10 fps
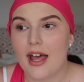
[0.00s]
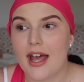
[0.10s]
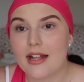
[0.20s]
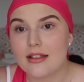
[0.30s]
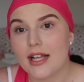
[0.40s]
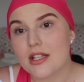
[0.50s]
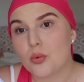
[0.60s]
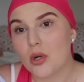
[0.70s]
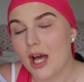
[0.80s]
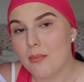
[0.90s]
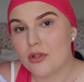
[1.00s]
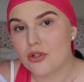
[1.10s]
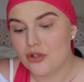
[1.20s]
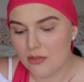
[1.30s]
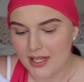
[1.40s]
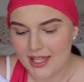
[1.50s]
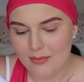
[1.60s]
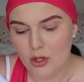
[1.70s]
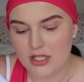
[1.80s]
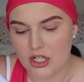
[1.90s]
And that's what happened during my
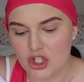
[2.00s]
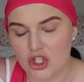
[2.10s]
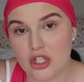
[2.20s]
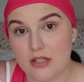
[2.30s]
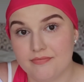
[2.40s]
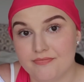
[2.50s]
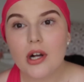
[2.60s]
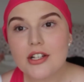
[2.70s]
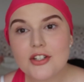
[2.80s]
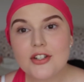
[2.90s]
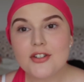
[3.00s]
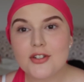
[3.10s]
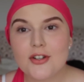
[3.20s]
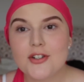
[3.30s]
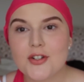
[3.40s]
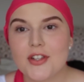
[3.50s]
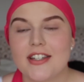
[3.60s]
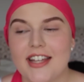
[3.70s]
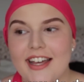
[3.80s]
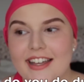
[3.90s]
chemo sessions. What do you do during
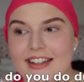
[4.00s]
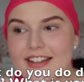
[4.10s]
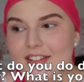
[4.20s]
the day?